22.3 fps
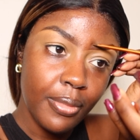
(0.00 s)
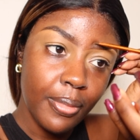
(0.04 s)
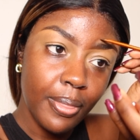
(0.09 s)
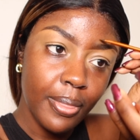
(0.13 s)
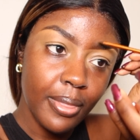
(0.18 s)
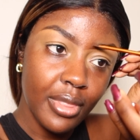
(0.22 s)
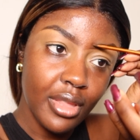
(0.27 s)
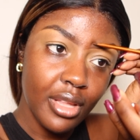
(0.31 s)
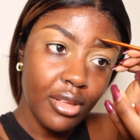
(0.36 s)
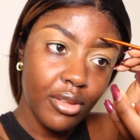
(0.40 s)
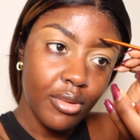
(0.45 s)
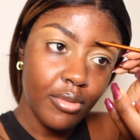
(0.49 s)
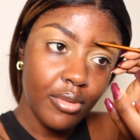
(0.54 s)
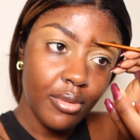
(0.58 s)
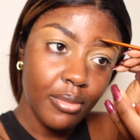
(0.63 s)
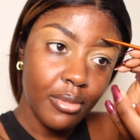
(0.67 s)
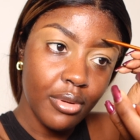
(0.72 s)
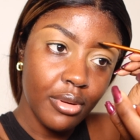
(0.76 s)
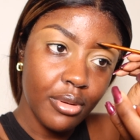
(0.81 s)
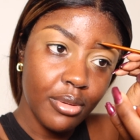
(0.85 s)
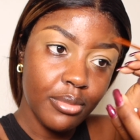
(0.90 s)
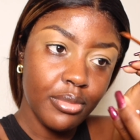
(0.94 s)
And that's what I'm
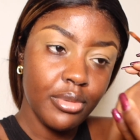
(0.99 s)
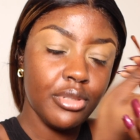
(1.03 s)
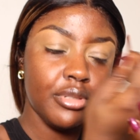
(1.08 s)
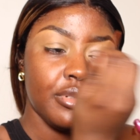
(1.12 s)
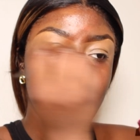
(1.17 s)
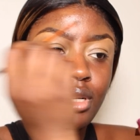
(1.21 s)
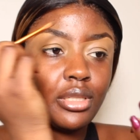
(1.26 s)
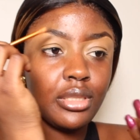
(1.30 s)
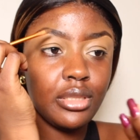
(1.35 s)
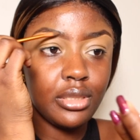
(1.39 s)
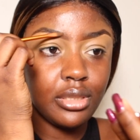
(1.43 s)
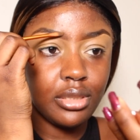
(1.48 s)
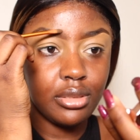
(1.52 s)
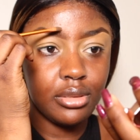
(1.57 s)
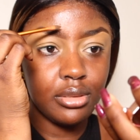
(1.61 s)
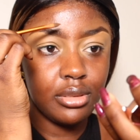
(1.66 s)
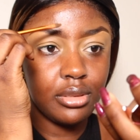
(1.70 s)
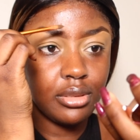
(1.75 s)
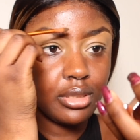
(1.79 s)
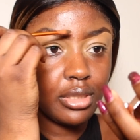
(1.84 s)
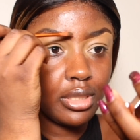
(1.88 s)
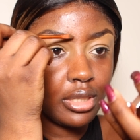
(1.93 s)
gonna be trying to do
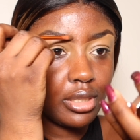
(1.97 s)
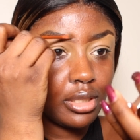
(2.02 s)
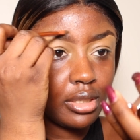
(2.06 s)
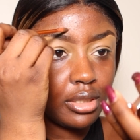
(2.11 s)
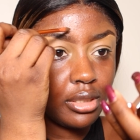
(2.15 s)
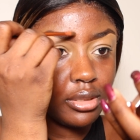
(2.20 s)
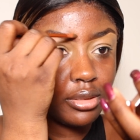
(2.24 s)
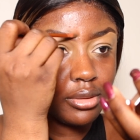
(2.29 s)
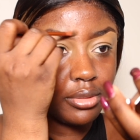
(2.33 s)
today.